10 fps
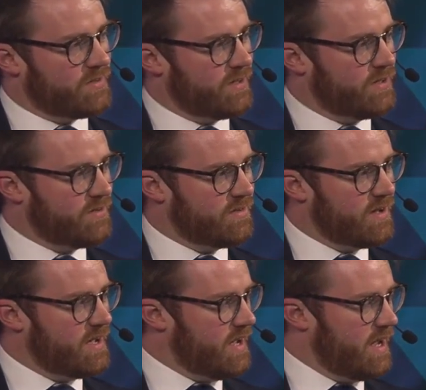You know,
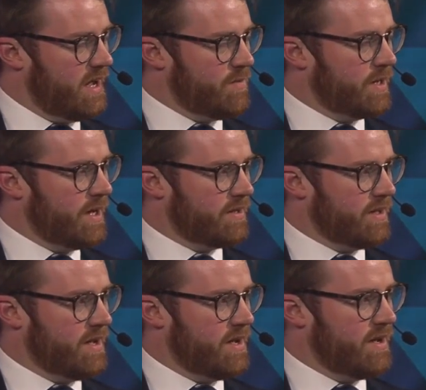I mean, like
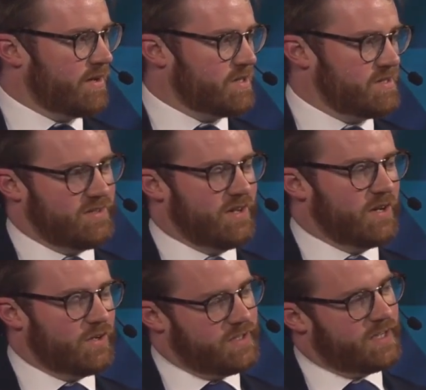because
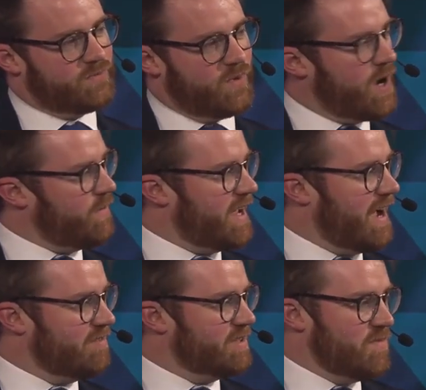that's why we
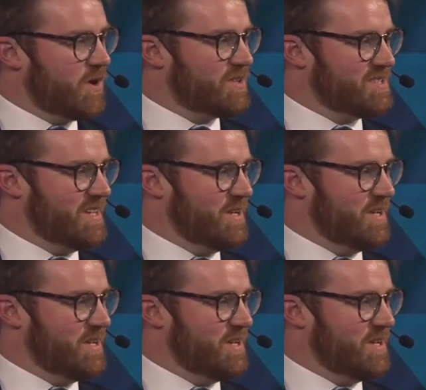have a democracy.